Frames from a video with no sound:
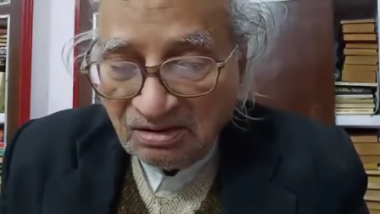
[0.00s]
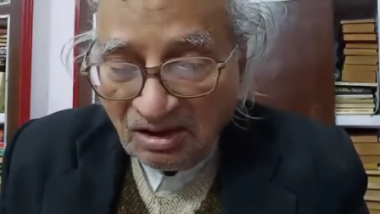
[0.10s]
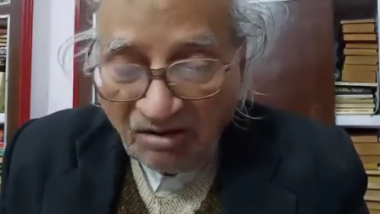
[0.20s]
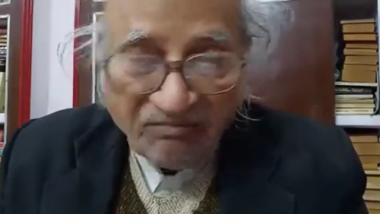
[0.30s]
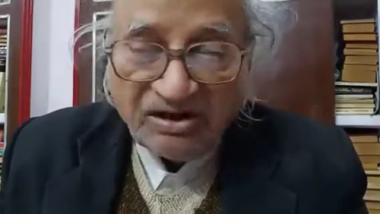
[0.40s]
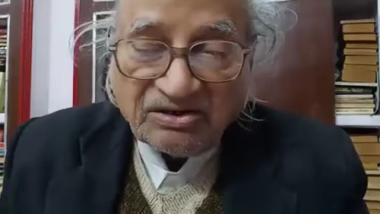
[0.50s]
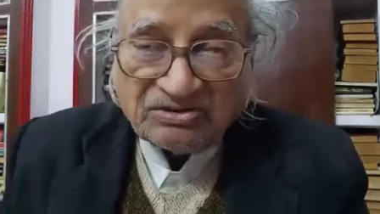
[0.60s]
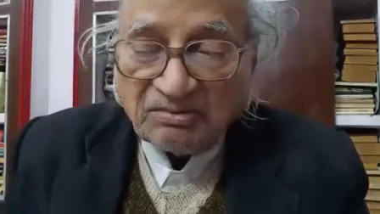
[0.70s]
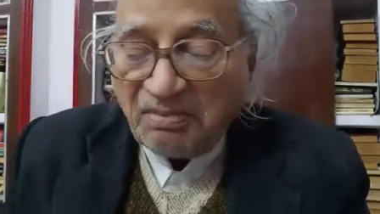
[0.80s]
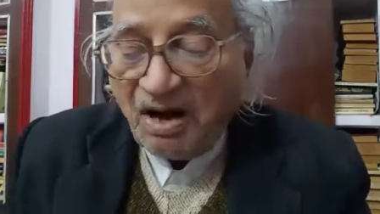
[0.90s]
awakens
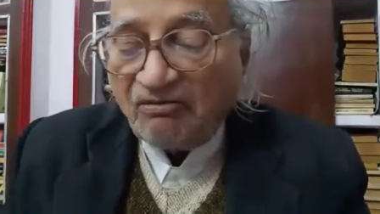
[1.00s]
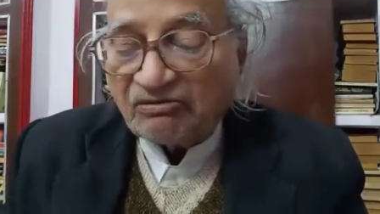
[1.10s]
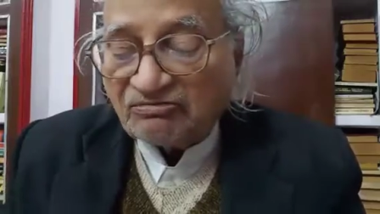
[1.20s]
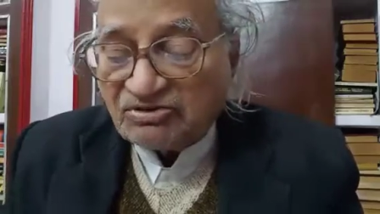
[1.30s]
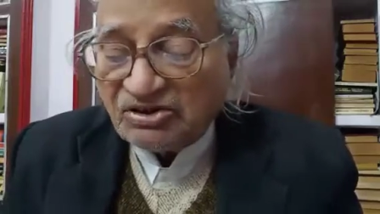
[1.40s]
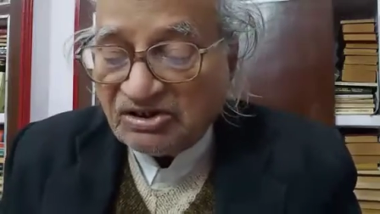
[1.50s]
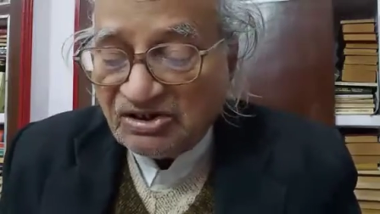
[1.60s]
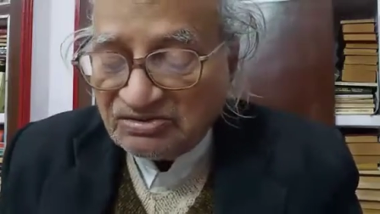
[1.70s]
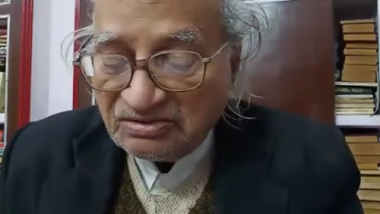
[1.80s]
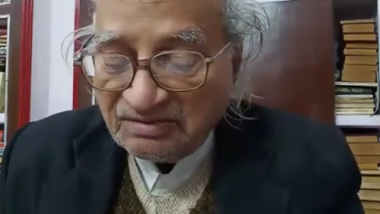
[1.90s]
the power of
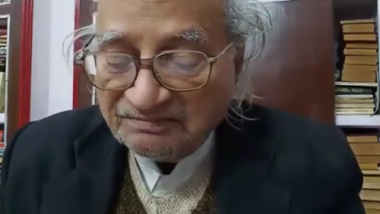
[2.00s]
genius.